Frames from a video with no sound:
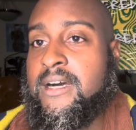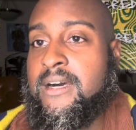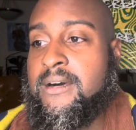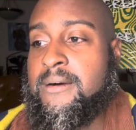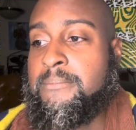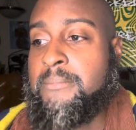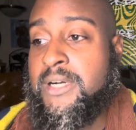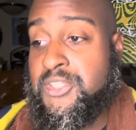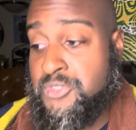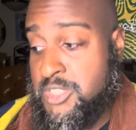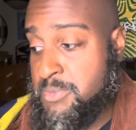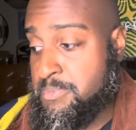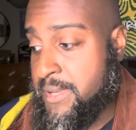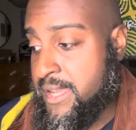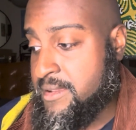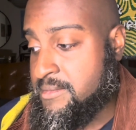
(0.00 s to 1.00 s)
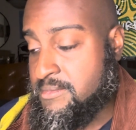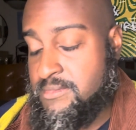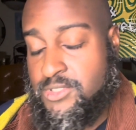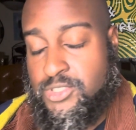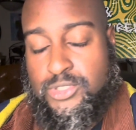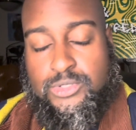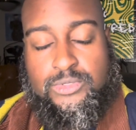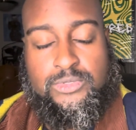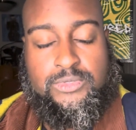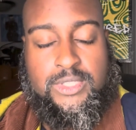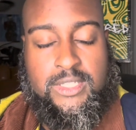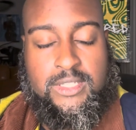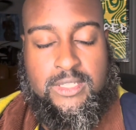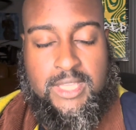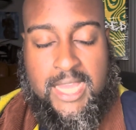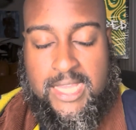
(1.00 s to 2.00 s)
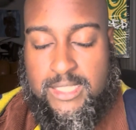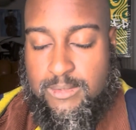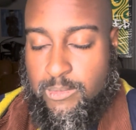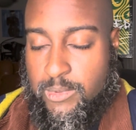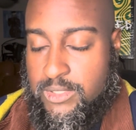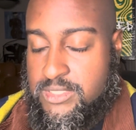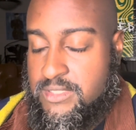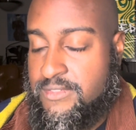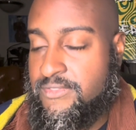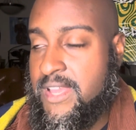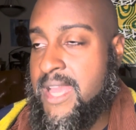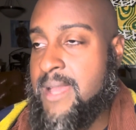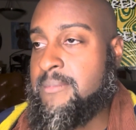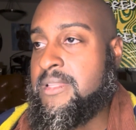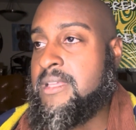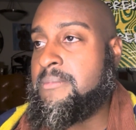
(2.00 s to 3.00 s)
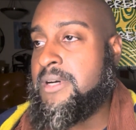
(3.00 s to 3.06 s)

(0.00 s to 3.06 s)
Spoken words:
Much respect to the Caleb Wilson family.